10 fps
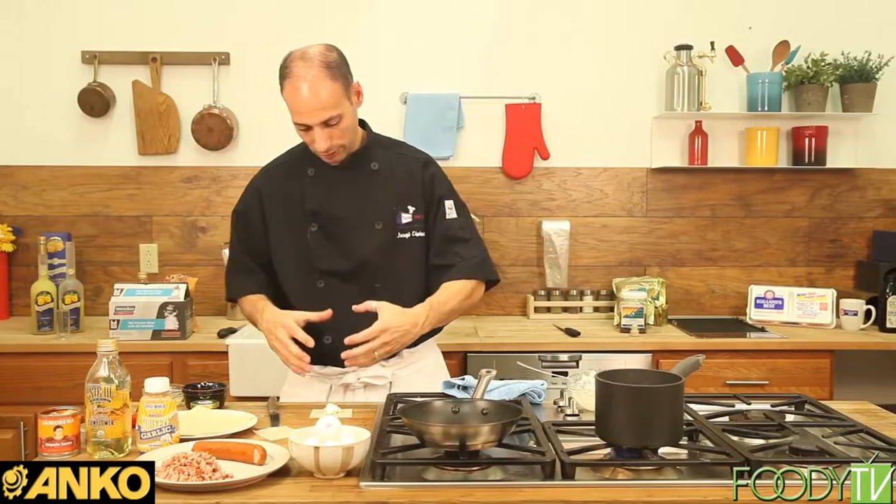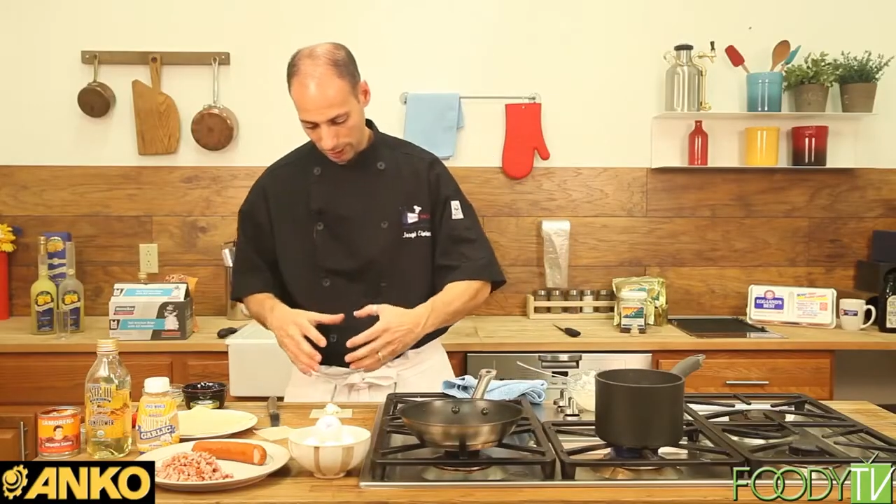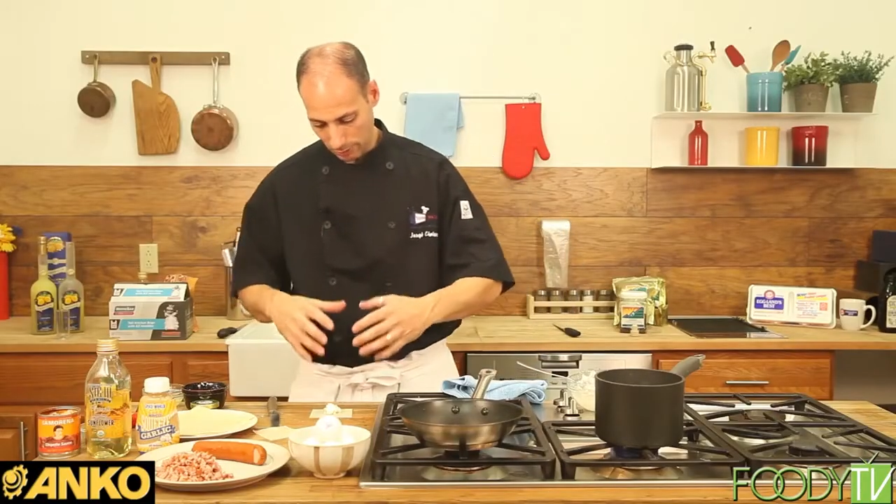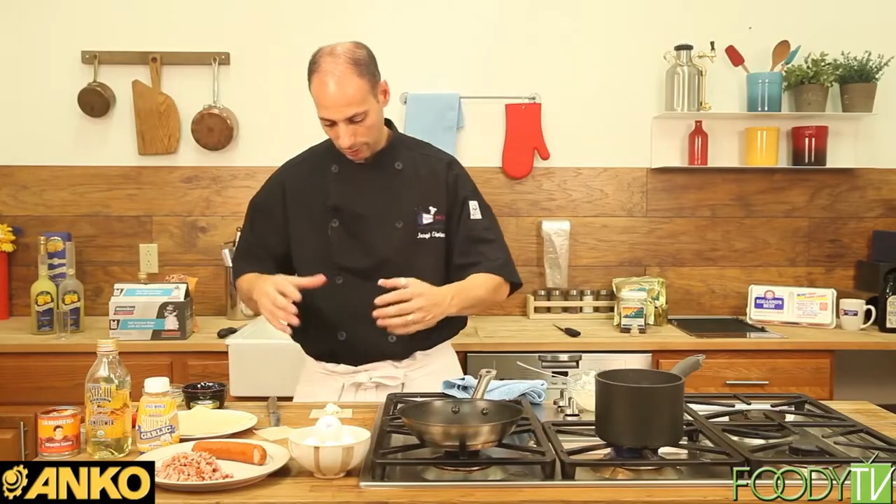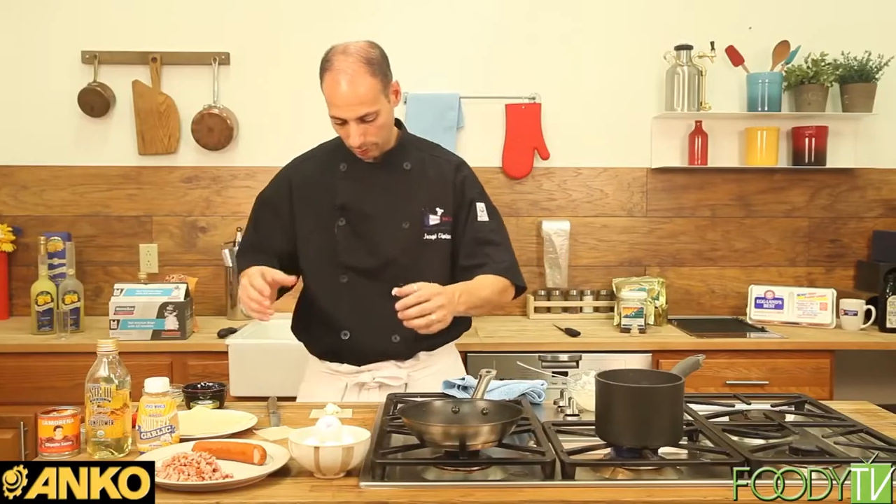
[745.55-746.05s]
that
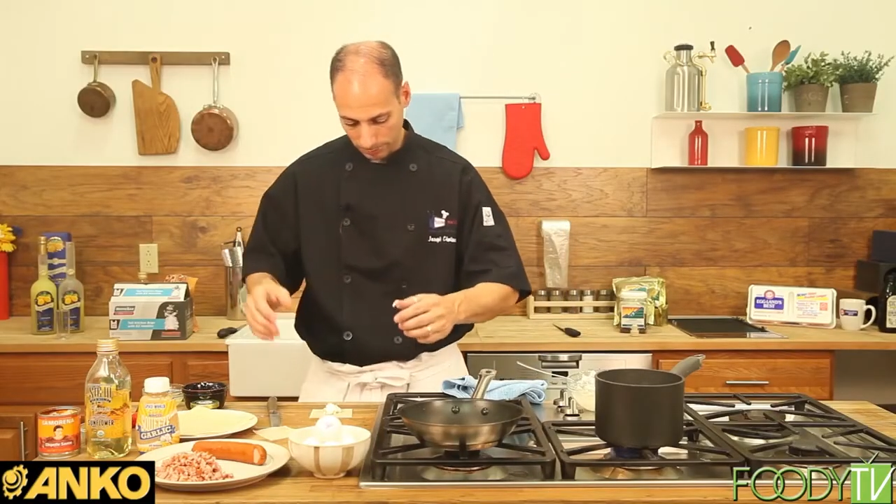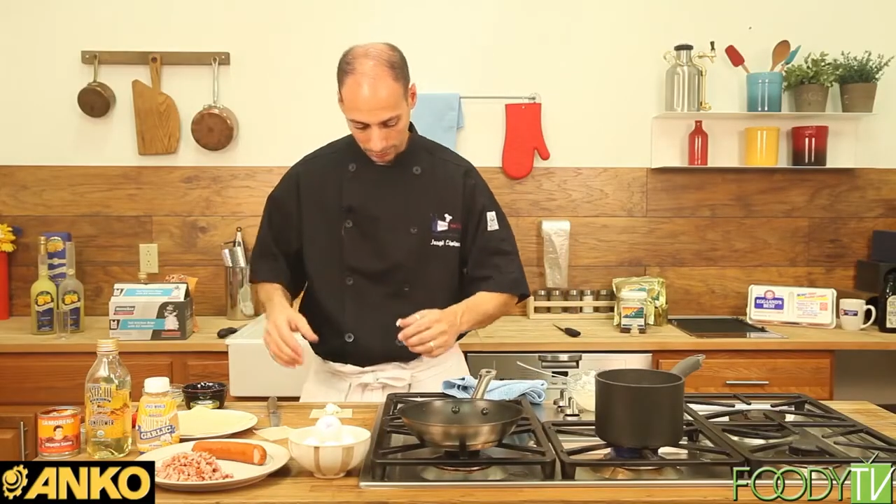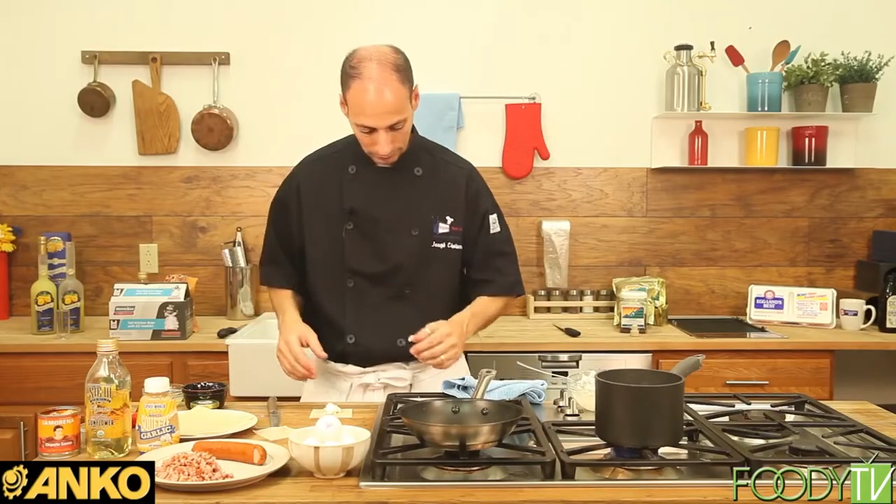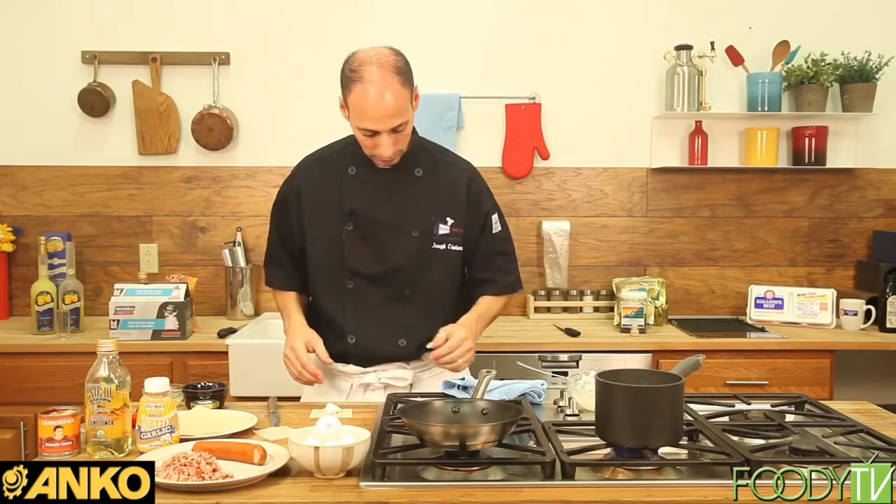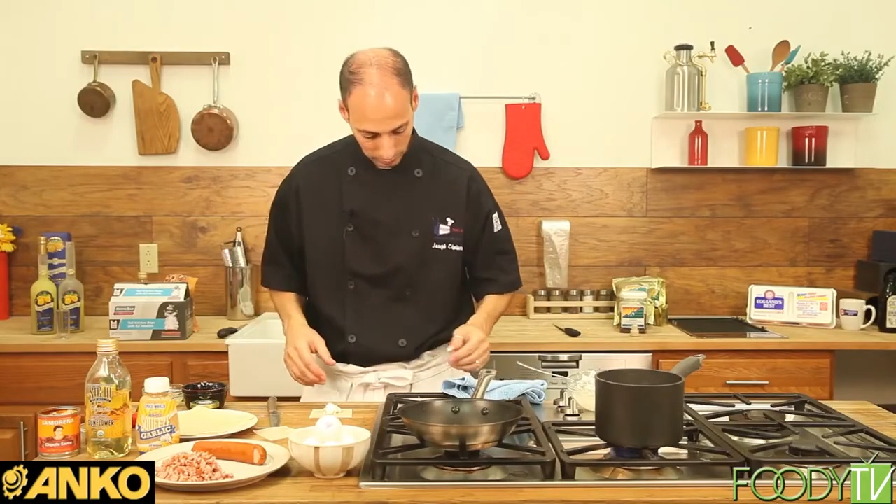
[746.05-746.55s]
way you won't be
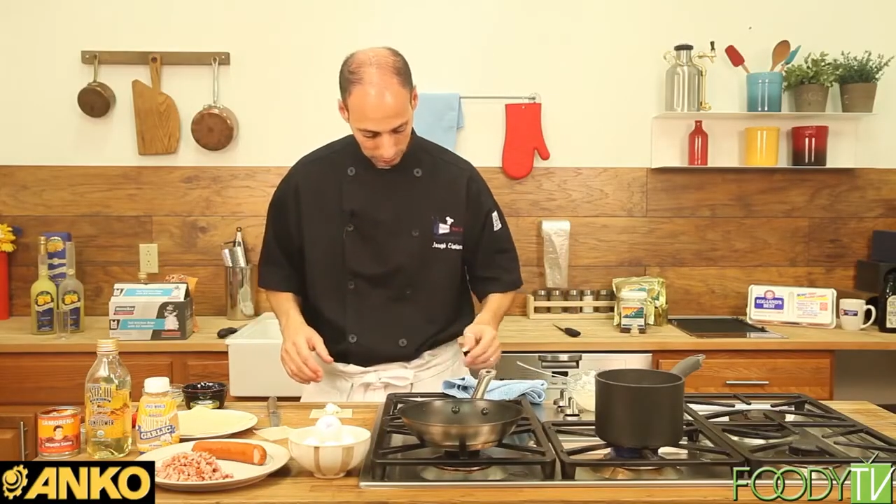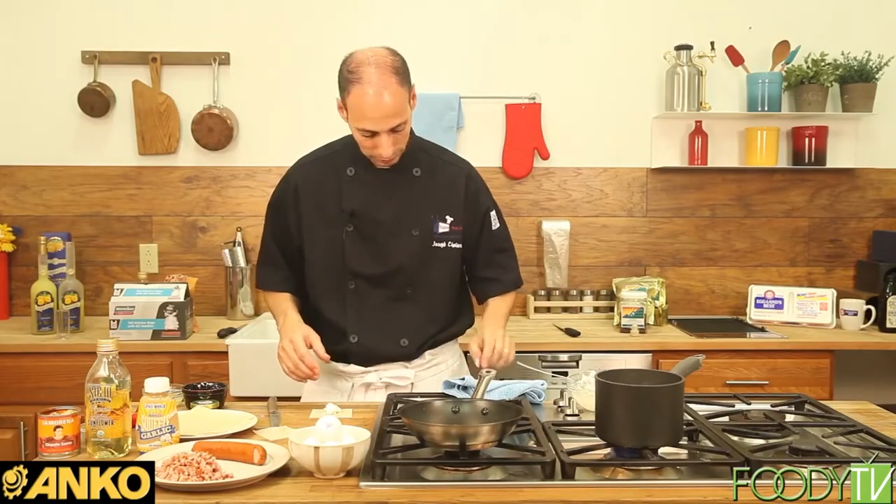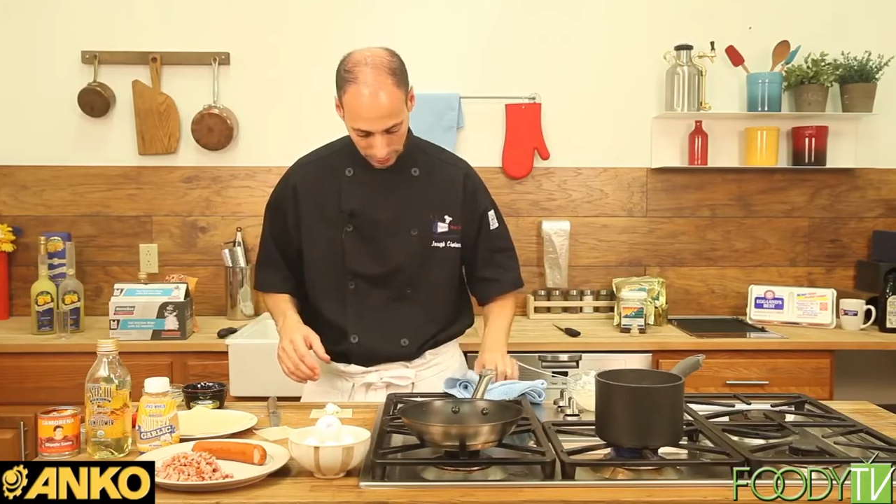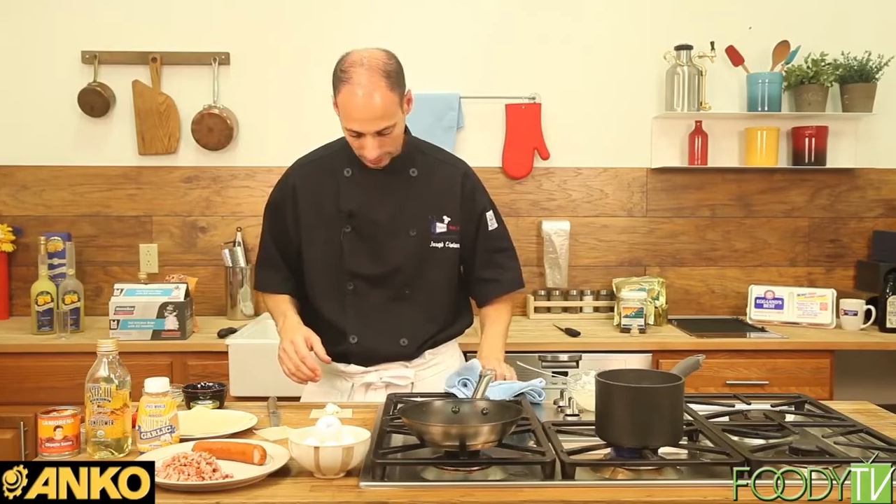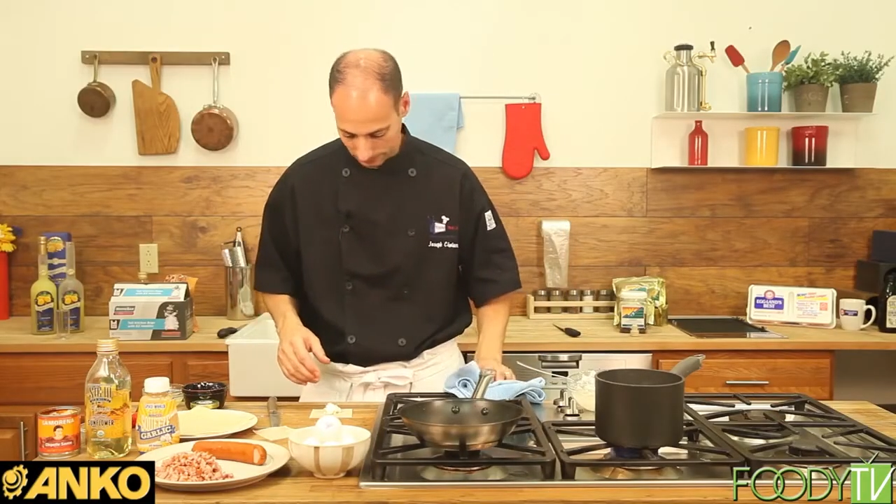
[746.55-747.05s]
able to close
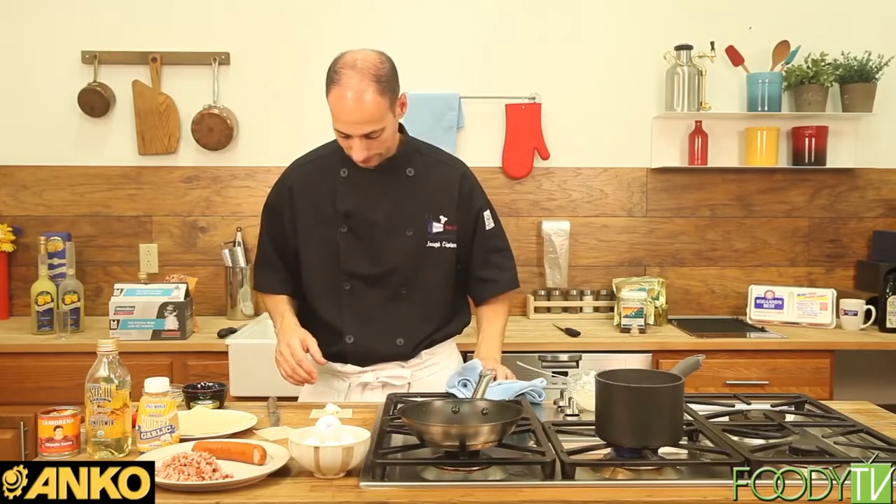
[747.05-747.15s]
it up.